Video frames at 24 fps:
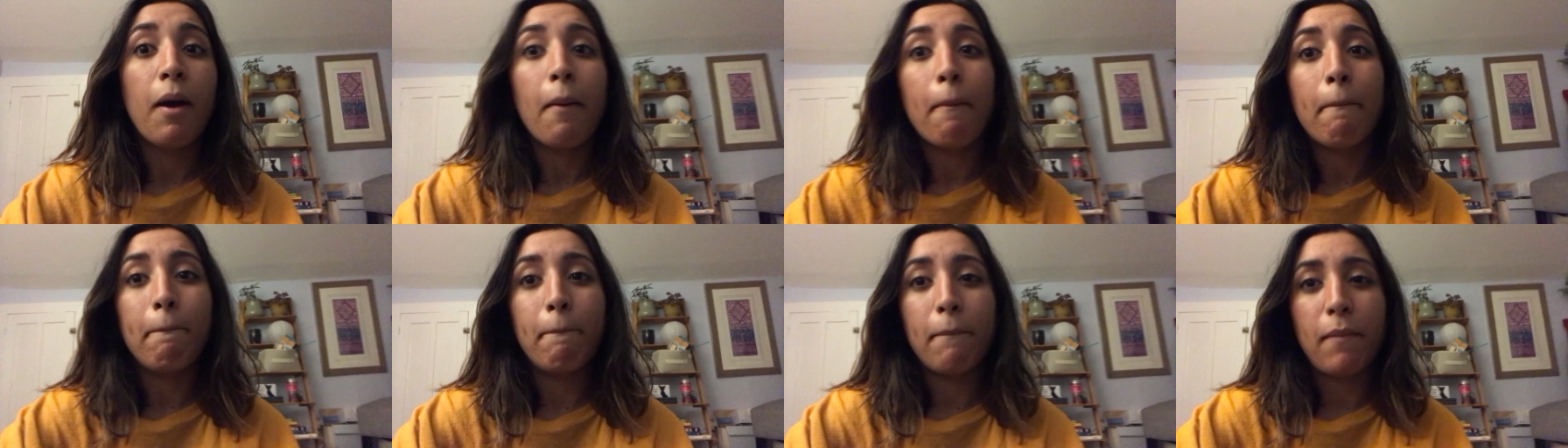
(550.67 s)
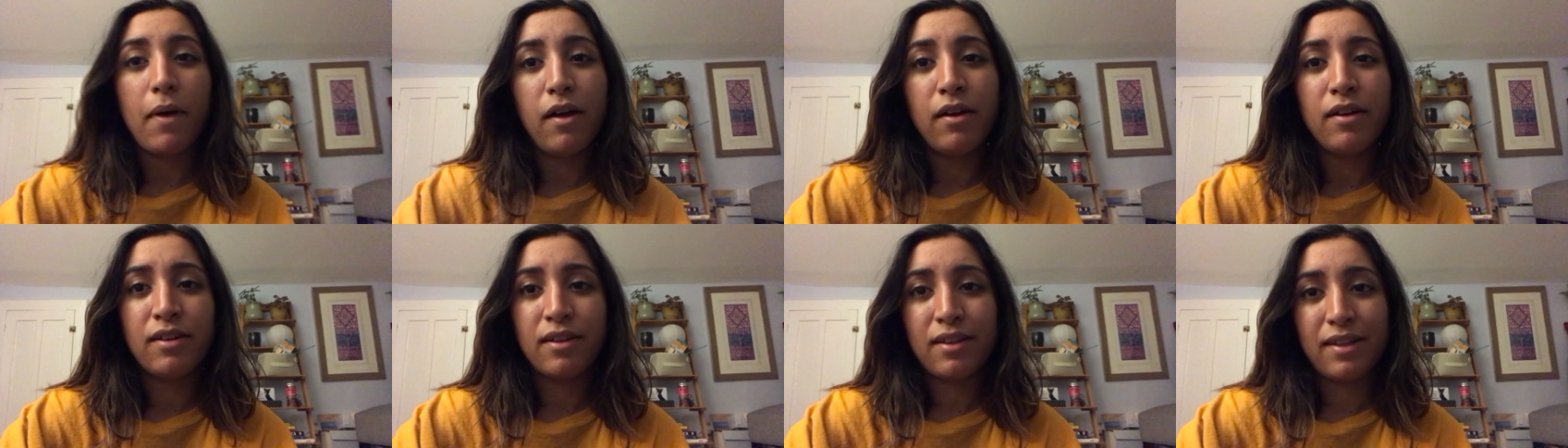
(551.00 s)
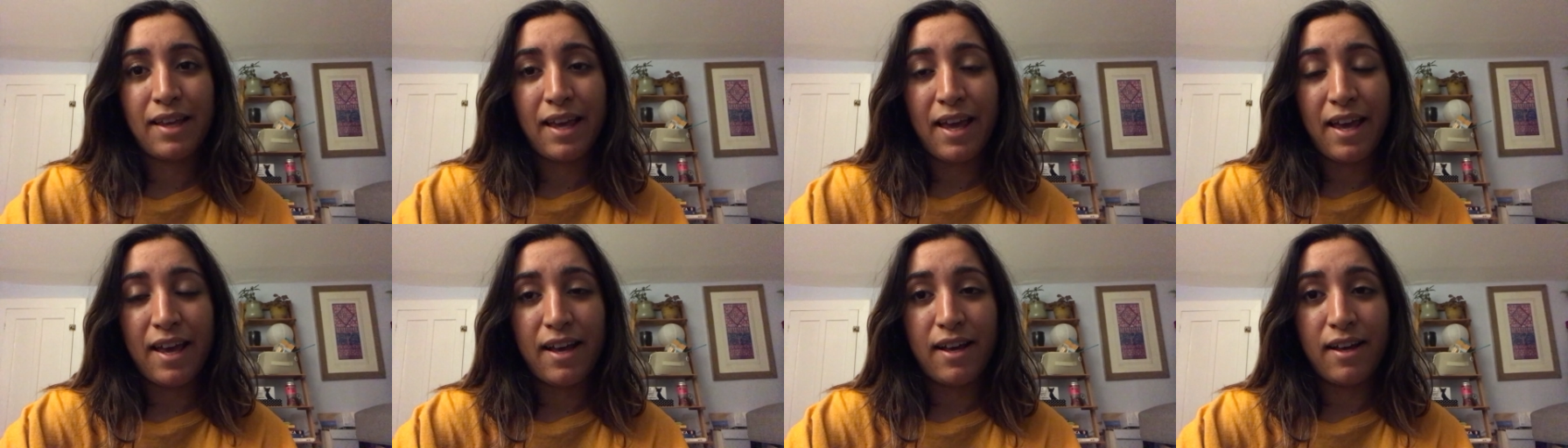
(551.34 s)
Mug
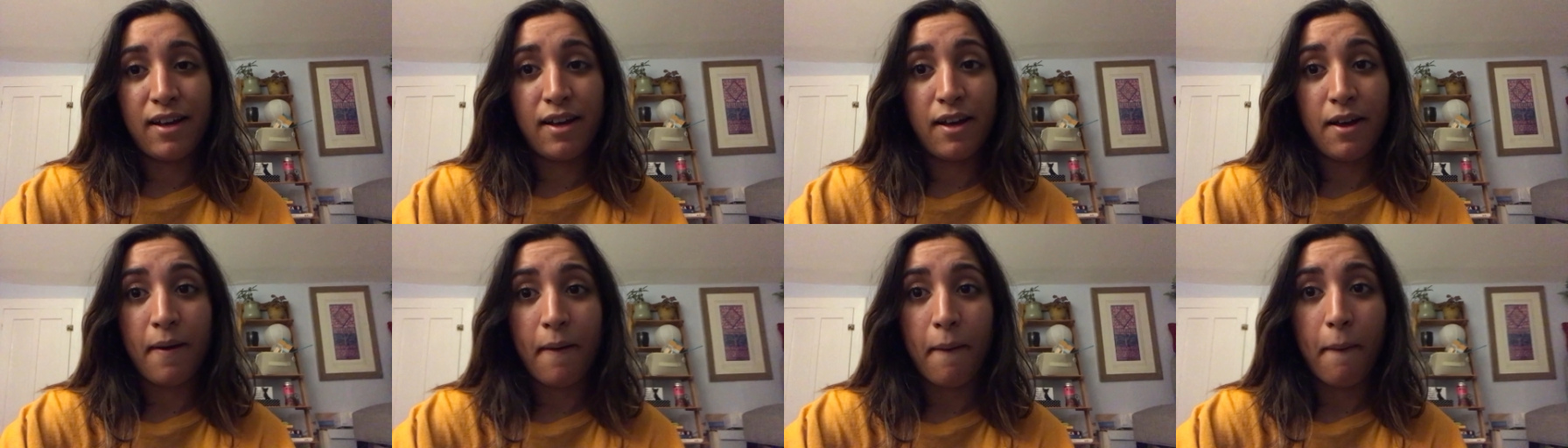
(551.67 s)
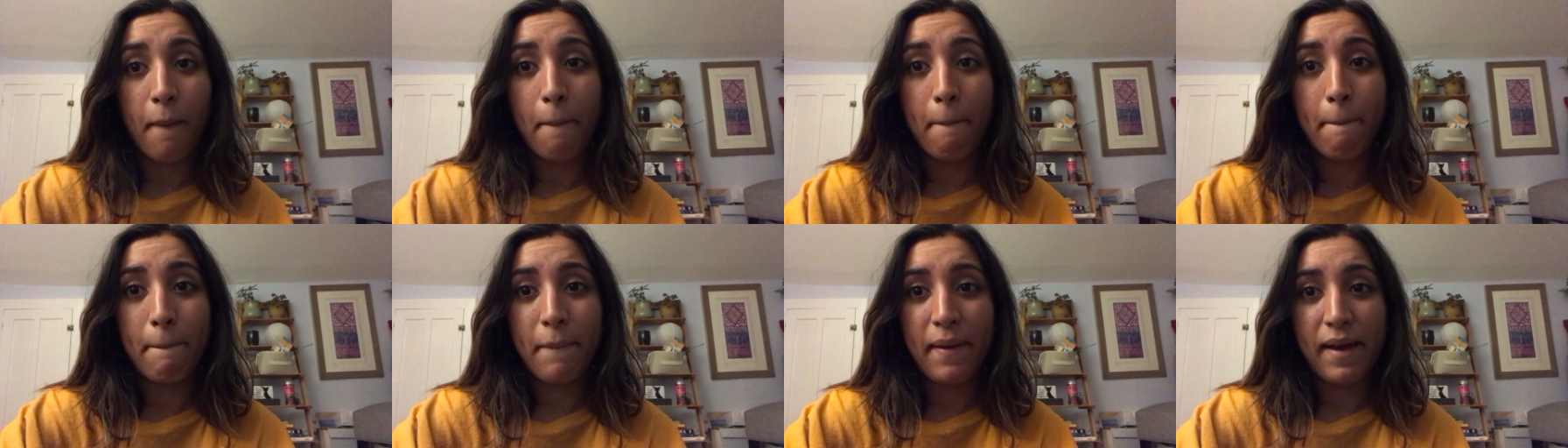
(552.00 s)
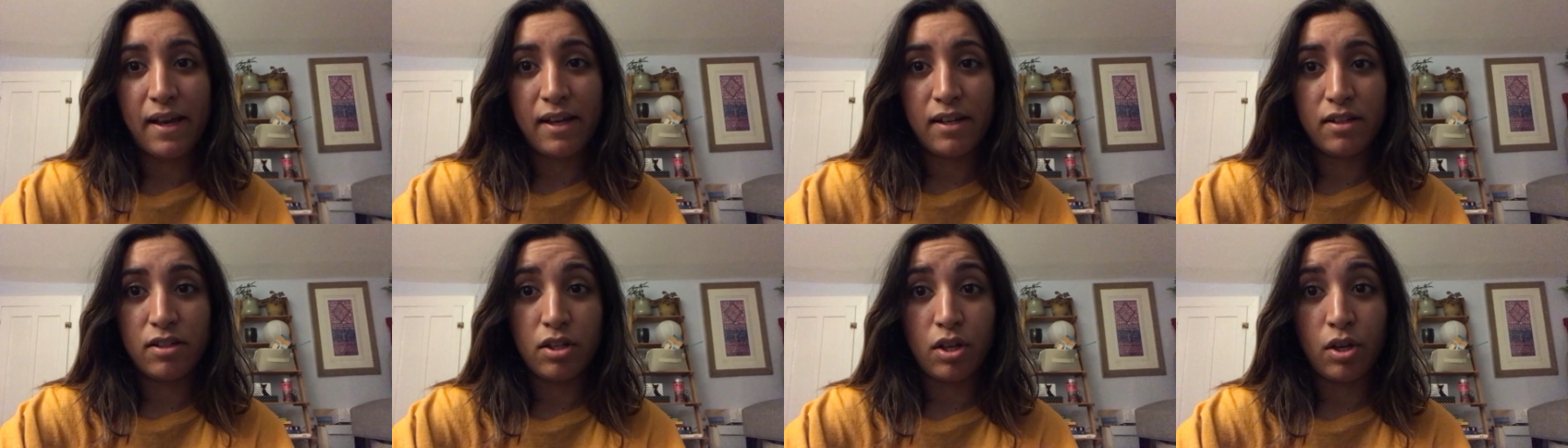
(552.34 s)
cake
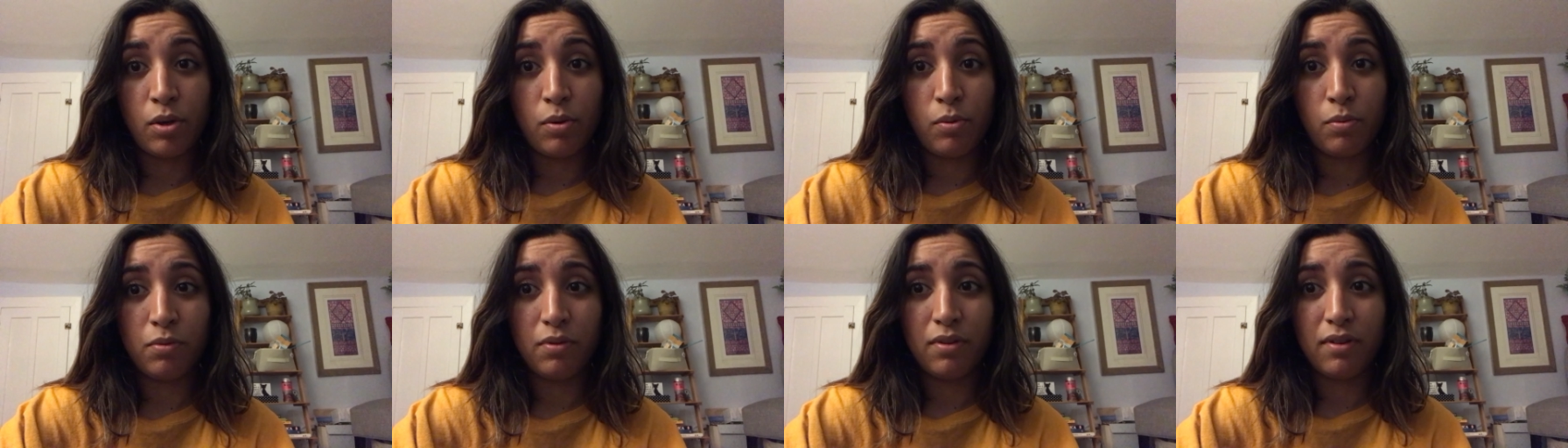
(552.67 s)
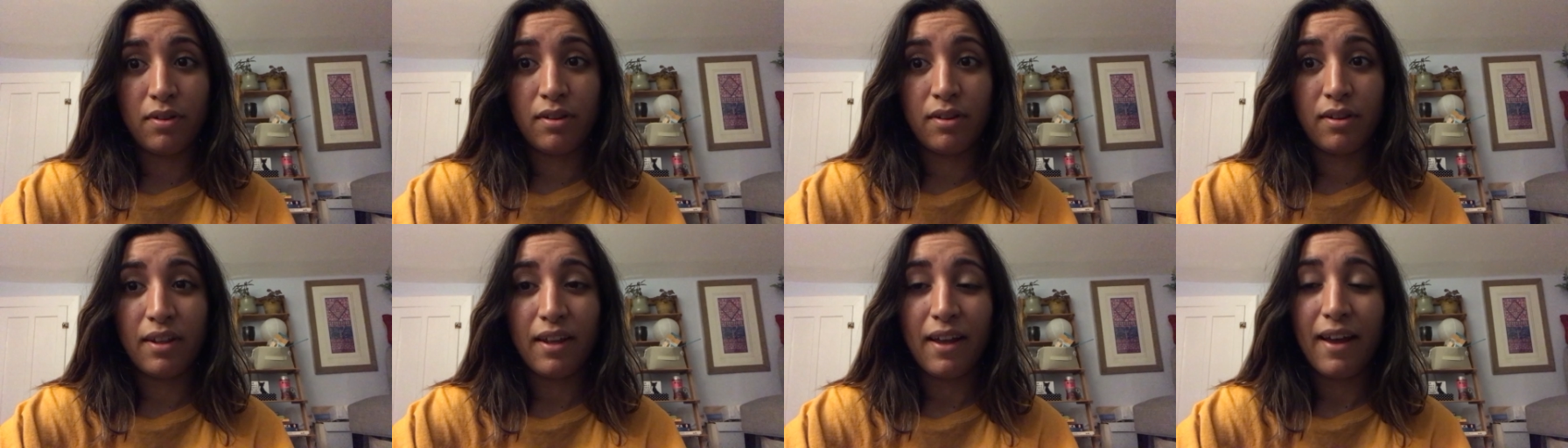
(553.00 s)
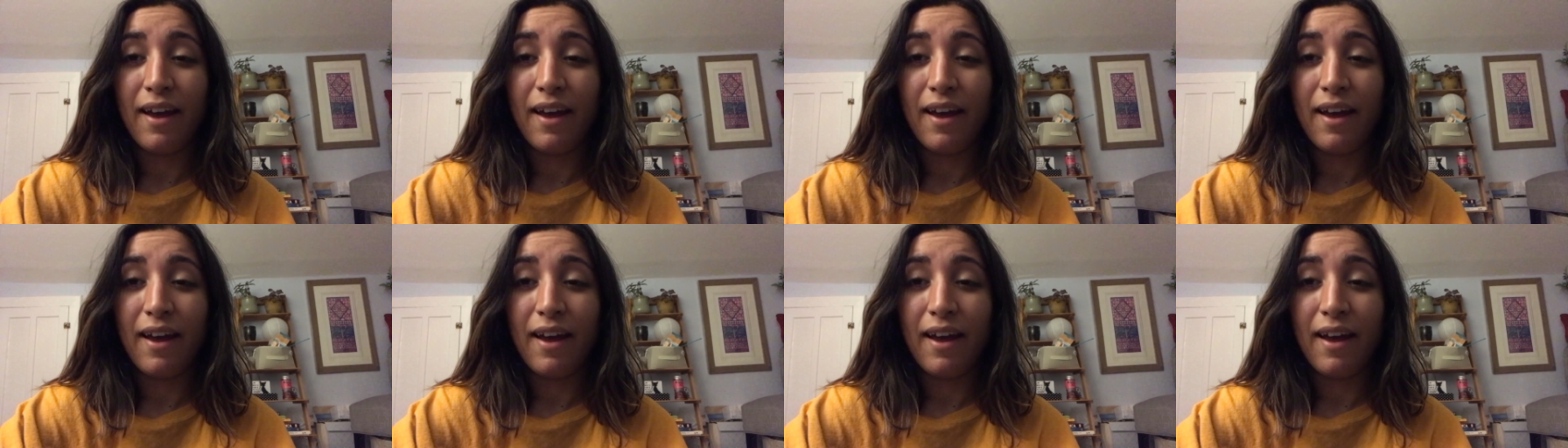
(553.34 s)
baked oats.